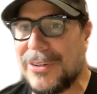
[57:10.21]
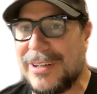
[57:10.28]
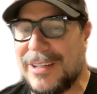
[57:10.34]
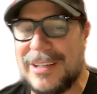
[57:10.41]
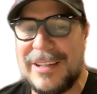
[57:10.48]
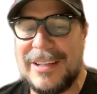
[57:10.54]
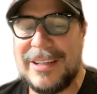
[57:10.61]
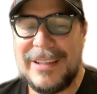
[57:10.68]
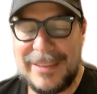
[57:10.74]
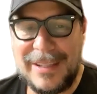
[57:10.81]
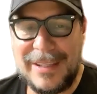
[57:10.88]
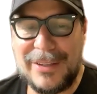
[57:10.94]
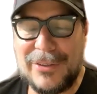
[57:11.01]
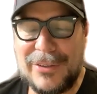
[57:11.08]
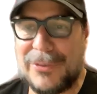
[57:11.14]
And
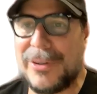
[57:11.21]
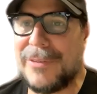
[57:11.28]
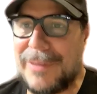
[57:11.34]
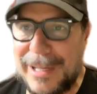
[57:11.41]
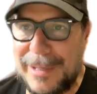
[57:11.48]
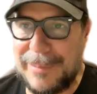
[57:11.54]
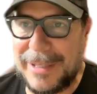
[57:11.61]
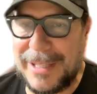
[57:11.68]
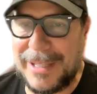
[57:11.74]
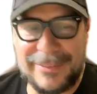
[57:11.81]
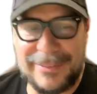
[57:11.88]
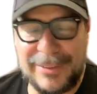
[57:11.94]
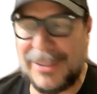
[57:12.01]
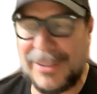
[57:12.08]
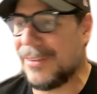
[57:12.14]
thank you for inviting me
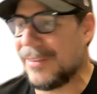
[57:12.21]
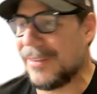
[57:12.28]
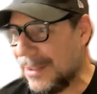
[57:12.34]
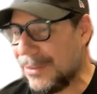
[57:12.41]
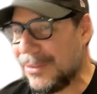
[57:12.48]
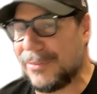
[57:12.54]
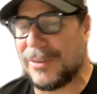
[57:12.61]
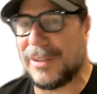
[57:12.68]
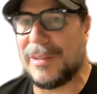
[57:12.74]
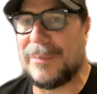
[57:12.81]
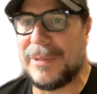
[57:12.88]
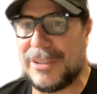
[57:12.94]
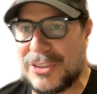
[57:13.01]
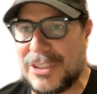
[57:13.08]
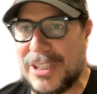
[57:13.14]
last year. Thank you for
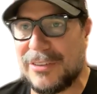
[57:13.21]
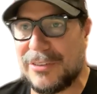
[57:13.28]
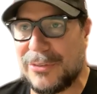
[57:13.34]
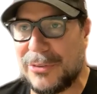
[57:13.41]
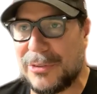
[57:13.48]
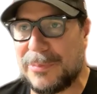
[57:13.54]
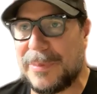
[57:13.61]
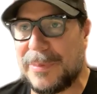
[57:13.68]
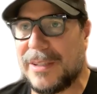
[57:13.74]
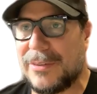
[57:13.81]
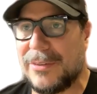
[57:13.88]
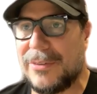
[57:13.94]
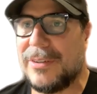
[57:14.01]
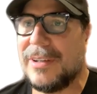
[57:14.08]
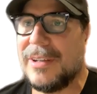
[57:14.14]
giving me the chance to speak
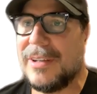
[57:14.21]
to